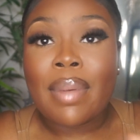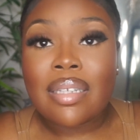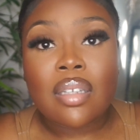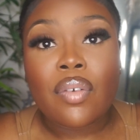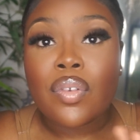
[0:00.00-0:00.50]

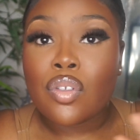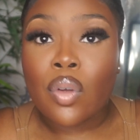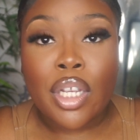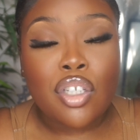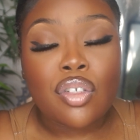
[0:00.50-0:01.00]
stuff, it's
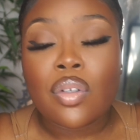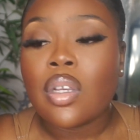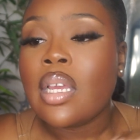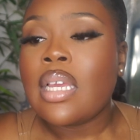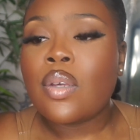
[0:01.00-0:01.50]
not an issue.
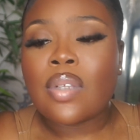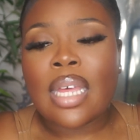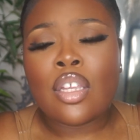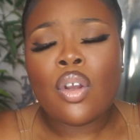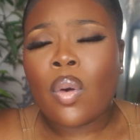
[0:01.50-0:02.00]
He was
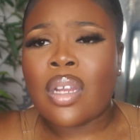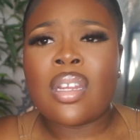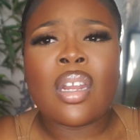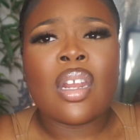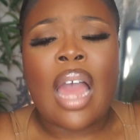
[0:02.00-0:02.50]
like, you know what,
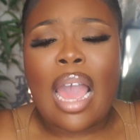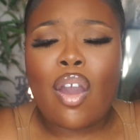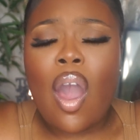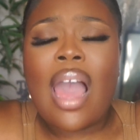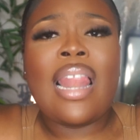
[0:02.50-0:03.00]
no, I
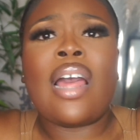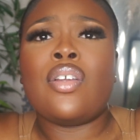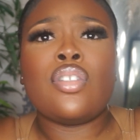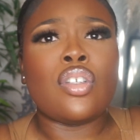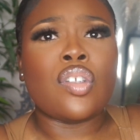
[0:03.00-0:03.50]
can't allow
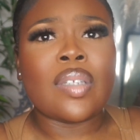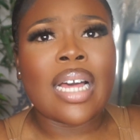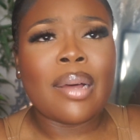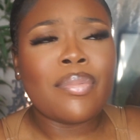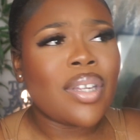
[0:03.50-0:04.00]
you to do
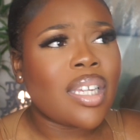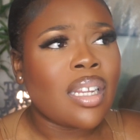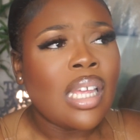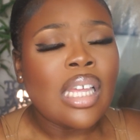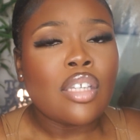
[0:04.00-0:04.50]
that. I'm
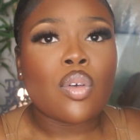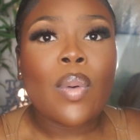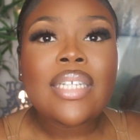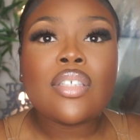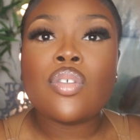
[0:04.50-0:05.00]
thinking, so
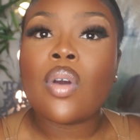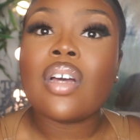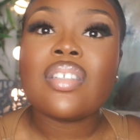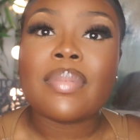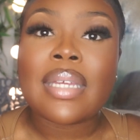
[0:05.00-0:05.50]
why did you
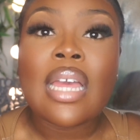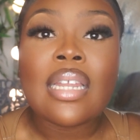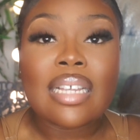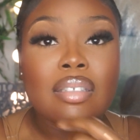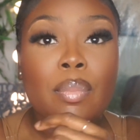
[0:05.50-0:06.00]
ask me?
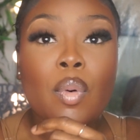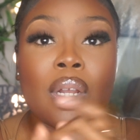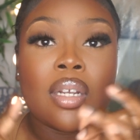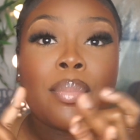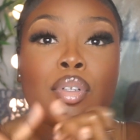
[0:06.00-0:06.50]
That's number
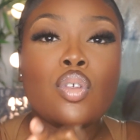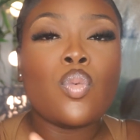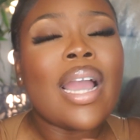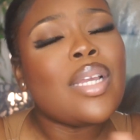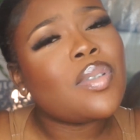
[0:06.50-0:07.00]
one. Number two,
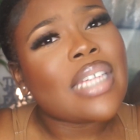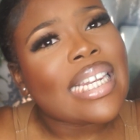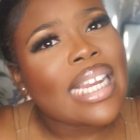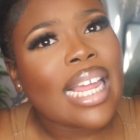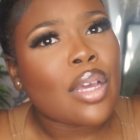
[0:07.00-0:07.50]
why are you
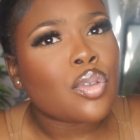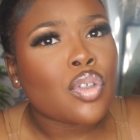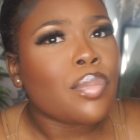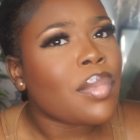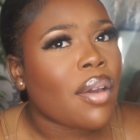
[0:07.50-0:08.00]
saying it like you're
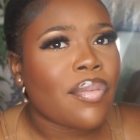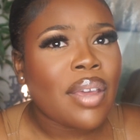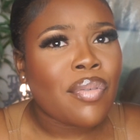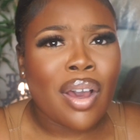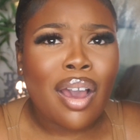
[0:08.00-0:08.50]
doing me a
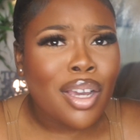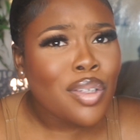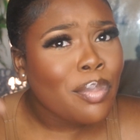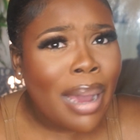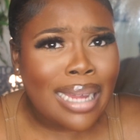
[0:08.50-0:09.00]
favor? Are
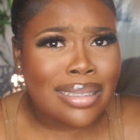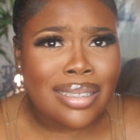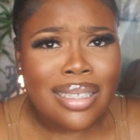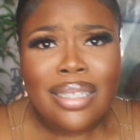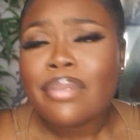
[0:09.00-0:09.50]
you
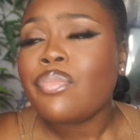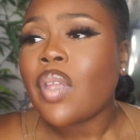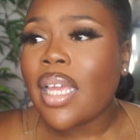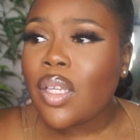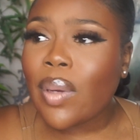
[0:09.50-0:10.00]
mad?
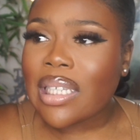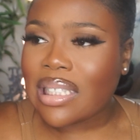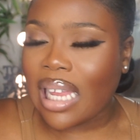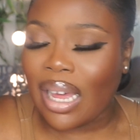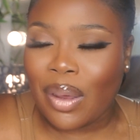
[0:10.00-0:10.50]
Anyways,
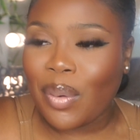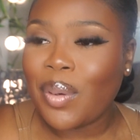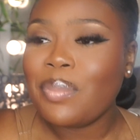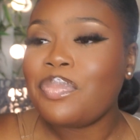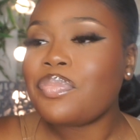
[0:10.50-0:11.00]
now